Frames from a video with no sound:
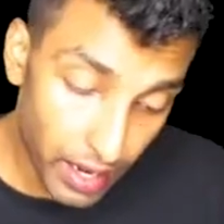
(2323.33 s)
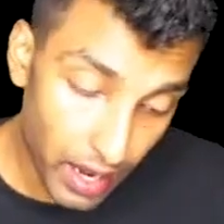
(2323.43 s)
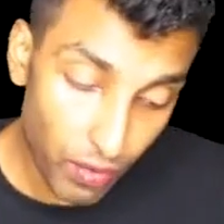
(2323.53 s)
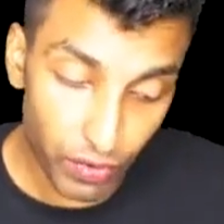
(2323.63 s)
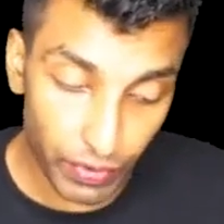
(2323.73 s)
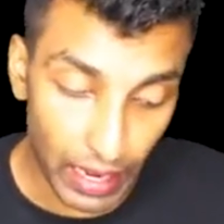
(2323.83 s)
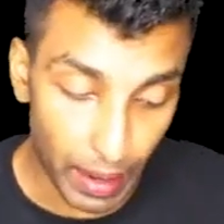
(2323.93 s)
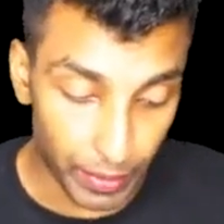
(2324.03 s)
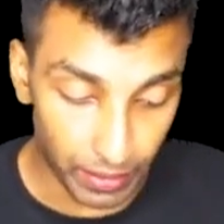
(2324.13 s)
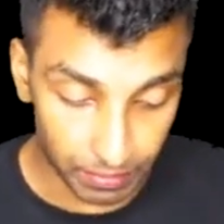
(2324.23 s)
Now what will
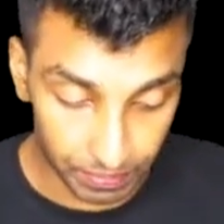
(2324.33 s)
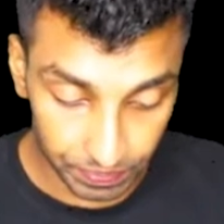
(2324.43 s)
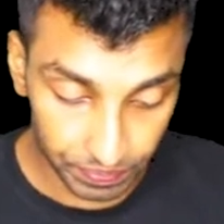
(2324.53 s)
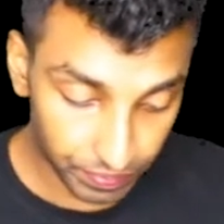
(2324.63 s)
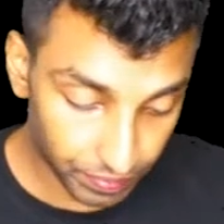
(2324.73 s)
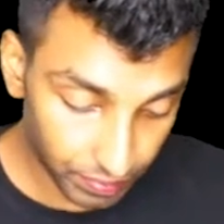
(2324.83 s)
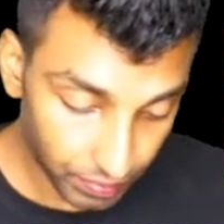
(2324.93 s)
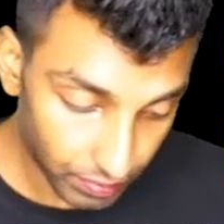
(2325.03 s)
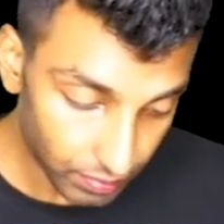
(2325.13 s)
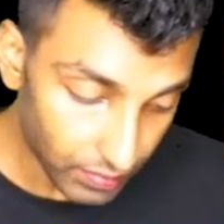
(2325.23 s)
happen?
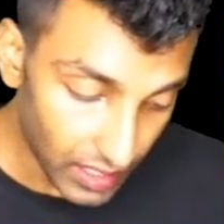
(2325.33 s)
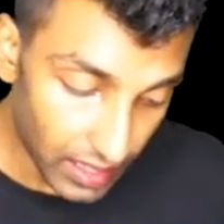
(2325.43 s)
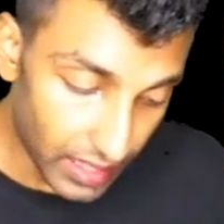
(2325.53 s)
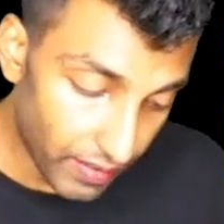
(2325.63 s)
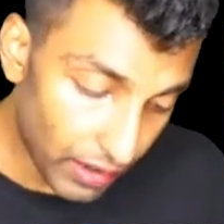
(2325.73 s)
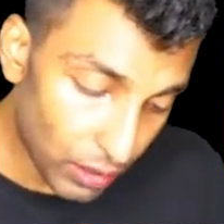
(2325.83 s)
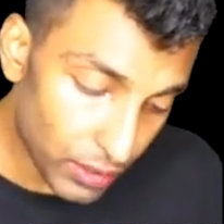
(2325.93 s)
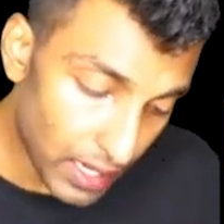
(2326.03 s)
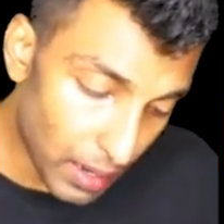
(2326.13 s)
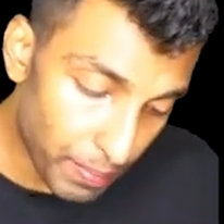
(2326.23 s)
They will
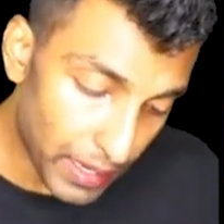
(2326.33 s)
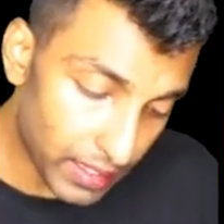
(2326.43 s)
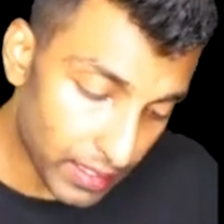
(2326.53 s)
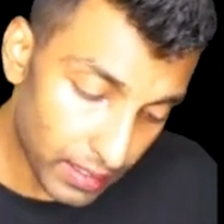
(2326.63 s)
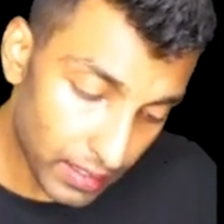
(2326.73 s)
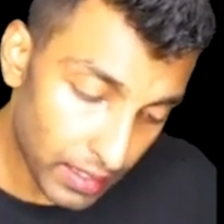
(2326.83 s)
lose the complete.